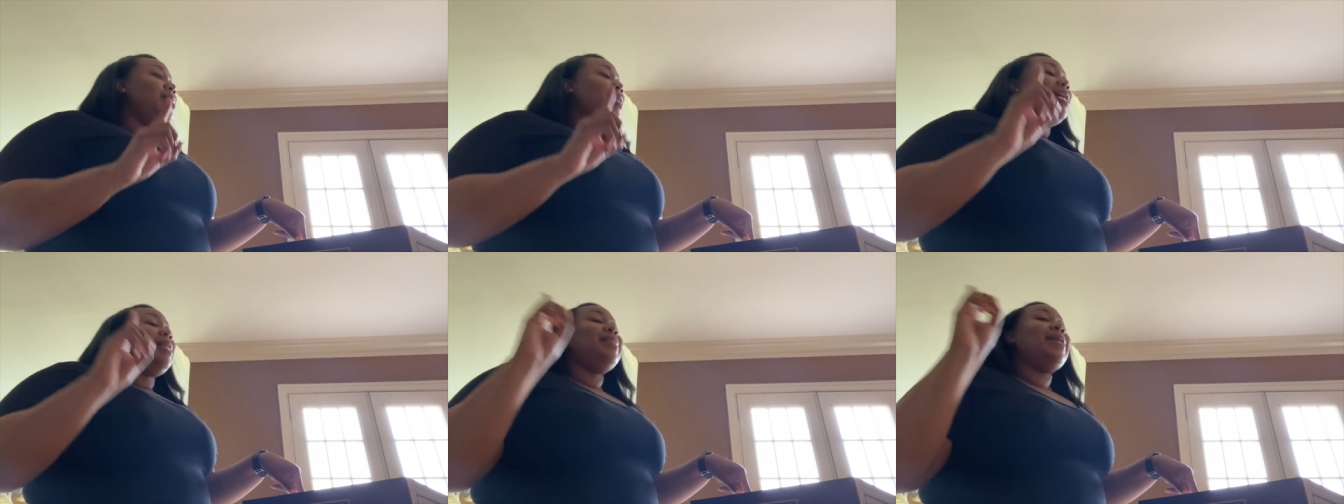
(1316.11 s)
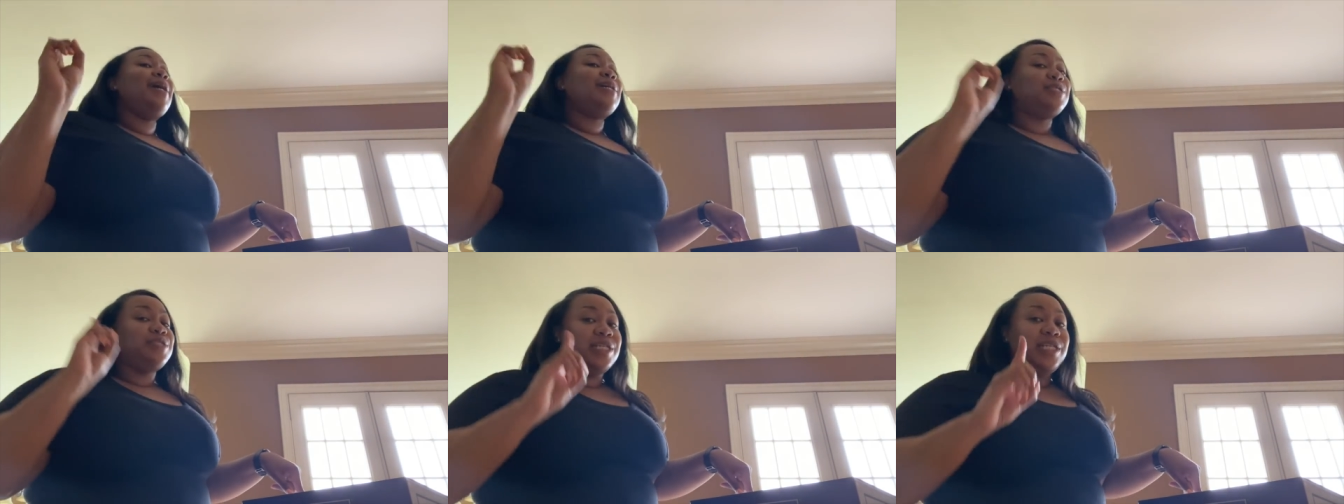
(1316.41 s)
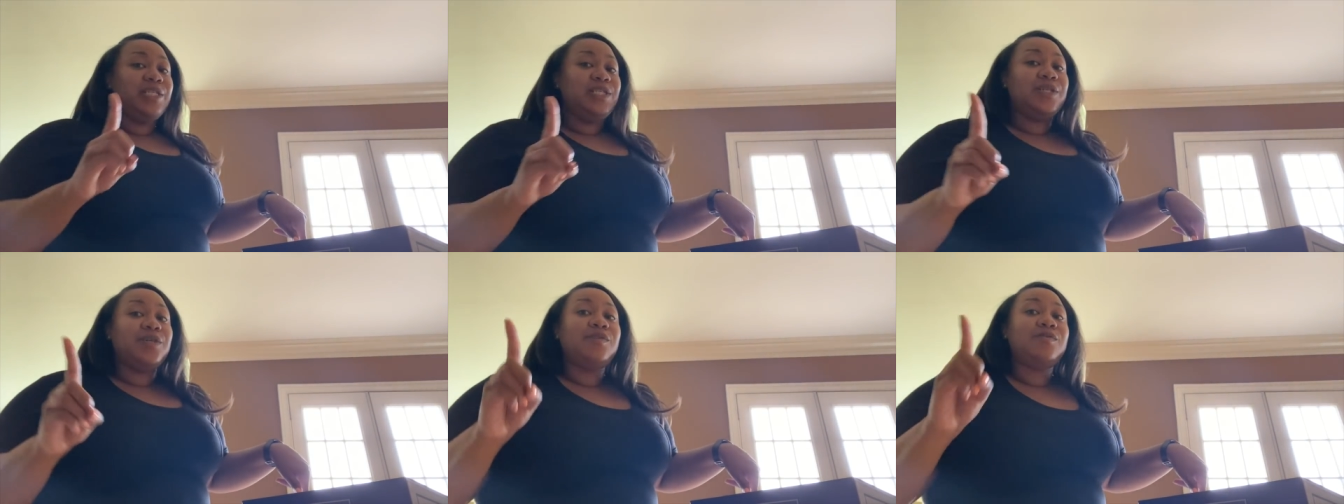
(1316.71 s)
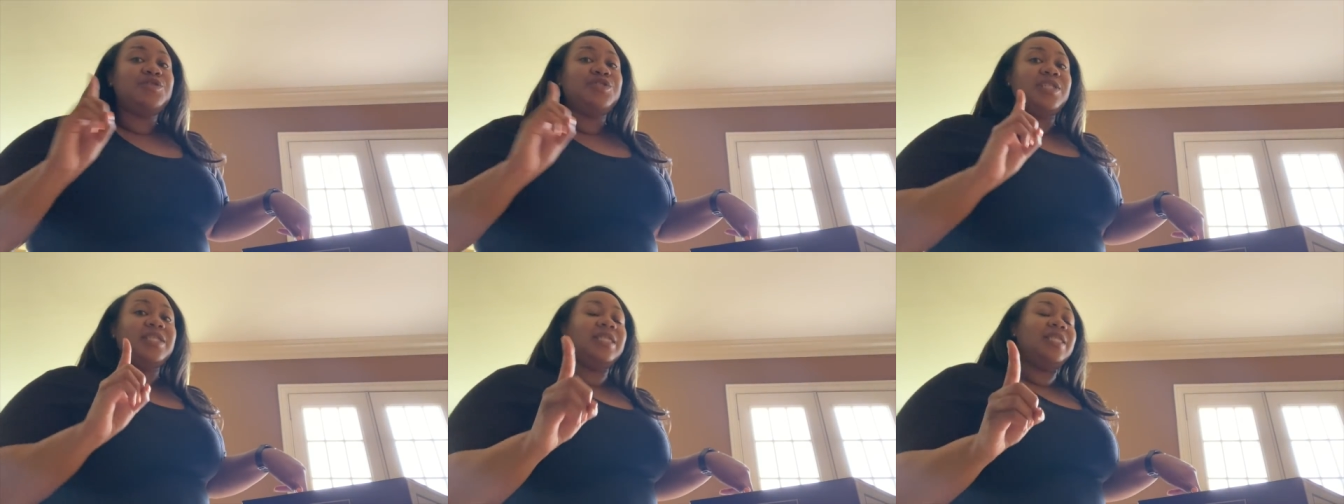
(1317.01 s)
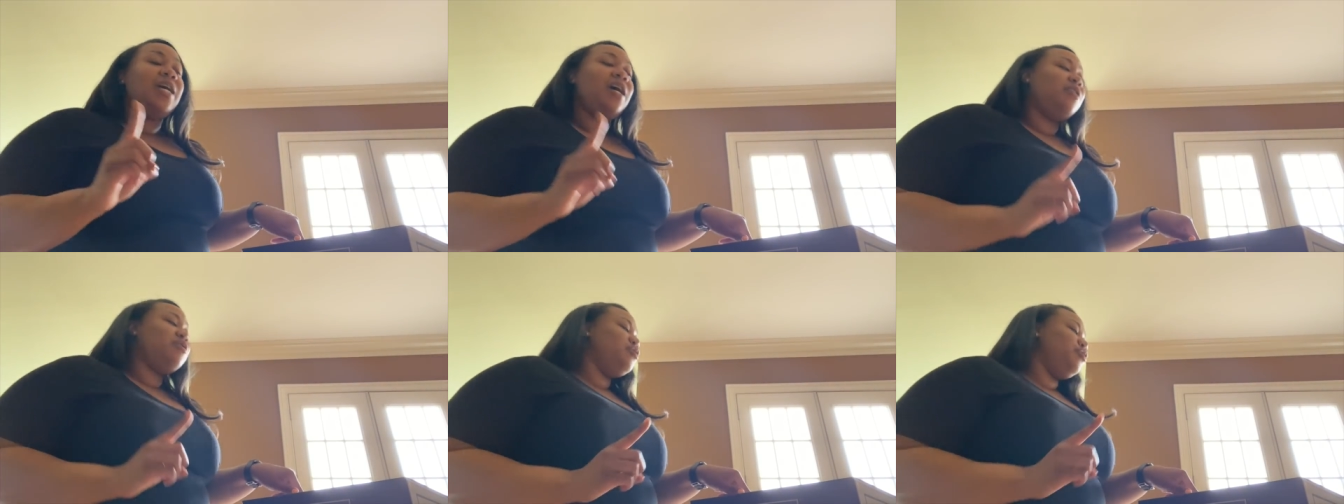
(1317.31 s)
I like to indulge in
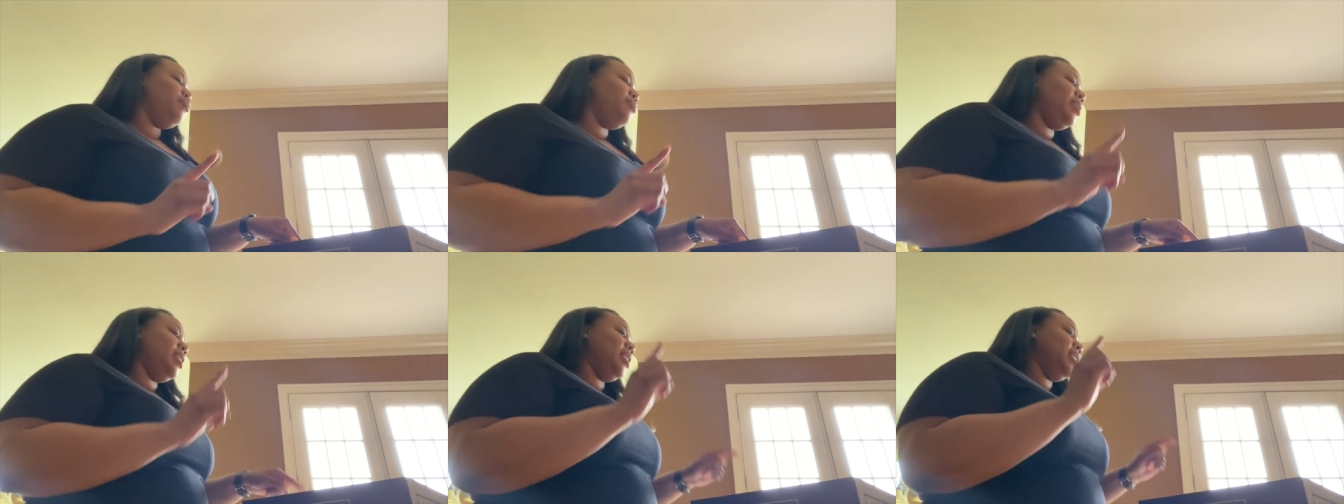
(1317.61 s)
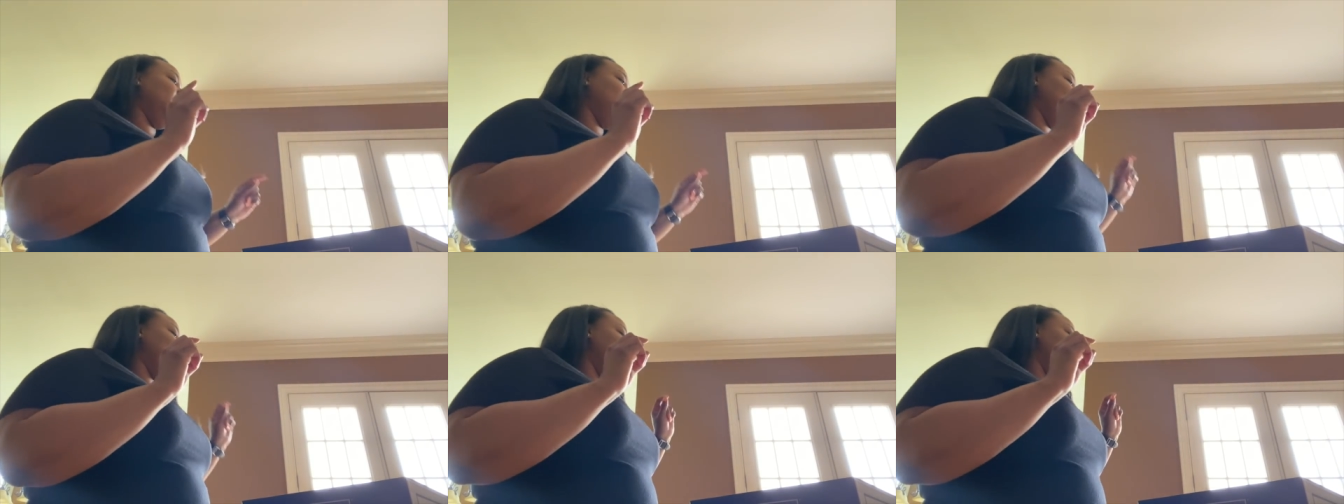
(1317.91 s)
luxury,